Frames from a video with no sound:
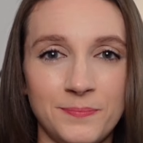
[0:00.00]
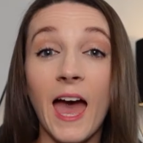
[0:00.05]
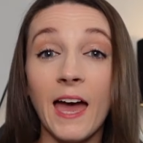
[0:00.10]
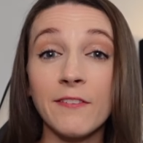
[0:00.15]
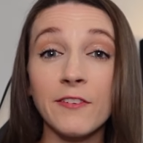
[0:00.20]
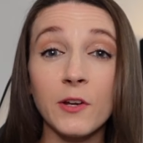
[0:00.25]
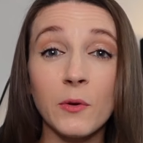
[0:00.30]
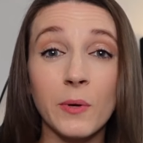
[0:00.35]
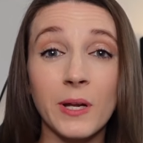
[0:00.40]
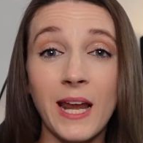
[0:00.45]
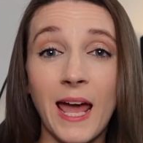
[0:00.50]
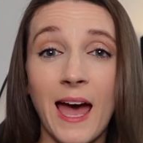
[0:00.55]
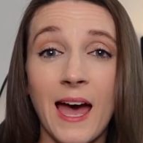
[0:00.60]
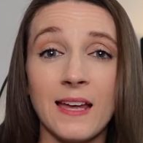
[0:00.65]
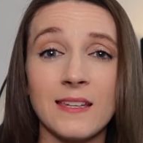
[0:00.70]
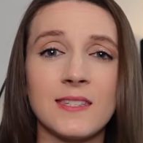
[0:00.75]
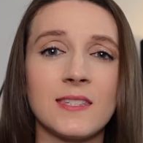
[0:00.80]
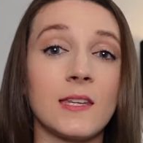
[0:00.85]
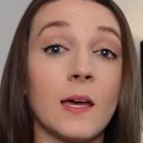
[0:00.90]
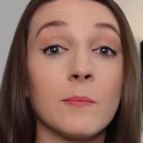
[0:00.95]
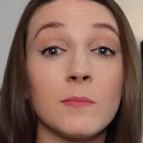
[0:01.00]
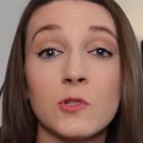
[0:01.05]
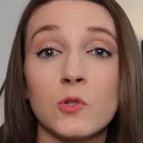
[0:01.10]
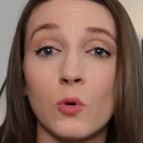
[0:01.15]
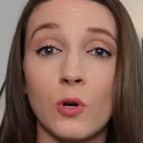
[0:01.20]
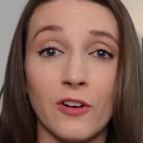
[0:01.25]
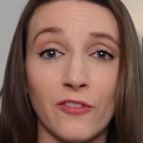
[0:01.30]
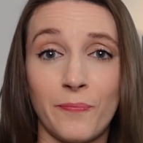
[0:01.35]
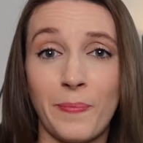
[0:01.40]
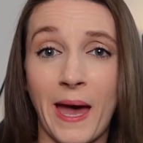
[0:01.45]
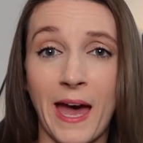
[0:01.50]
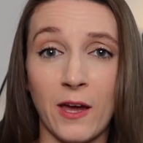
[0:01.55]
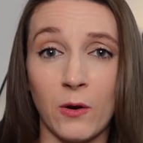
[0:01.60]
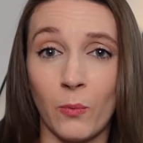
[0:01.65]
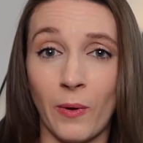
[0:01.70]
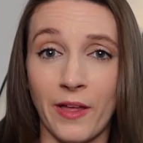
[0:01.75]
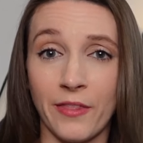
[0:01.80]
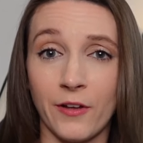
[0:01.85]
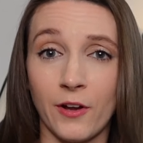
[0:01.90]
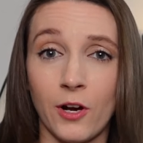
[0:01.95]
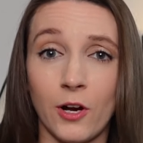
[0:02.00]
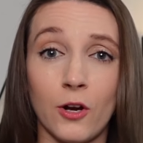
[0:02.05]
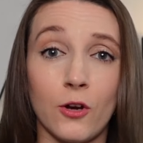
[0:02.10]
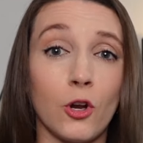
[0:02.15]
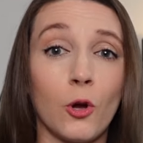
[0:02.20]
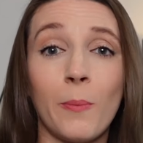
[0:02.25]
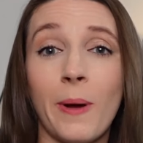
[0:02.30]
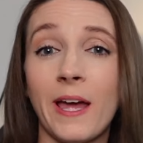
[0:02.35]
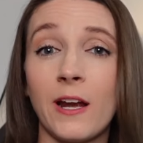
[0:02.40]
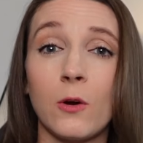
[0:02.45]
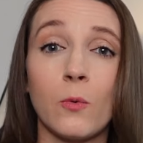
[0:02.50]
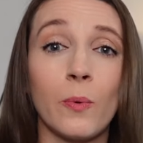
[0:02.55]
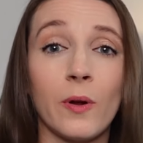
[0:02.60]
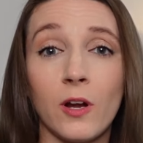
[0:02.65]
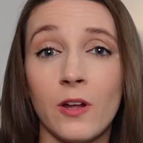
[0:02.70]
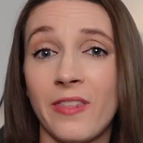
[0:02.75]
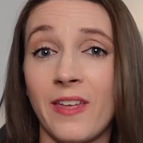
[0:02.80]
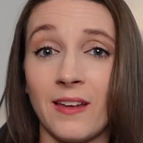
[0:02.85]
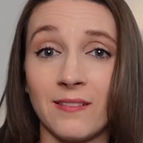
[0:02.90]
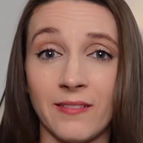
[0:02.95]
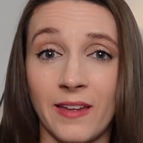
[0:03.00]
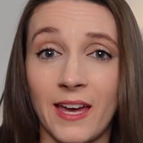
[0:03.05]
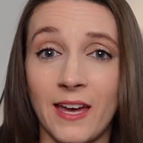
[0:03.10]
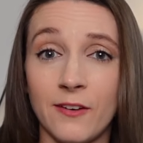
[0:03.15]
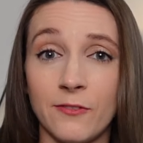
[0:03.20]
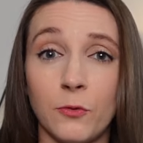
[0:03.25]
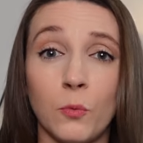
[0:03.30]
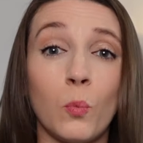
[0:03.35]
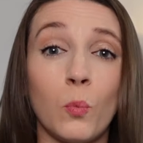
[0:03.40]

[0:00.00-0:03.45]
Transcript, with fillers: Everyone has some sort of bad weather, no matter where they live,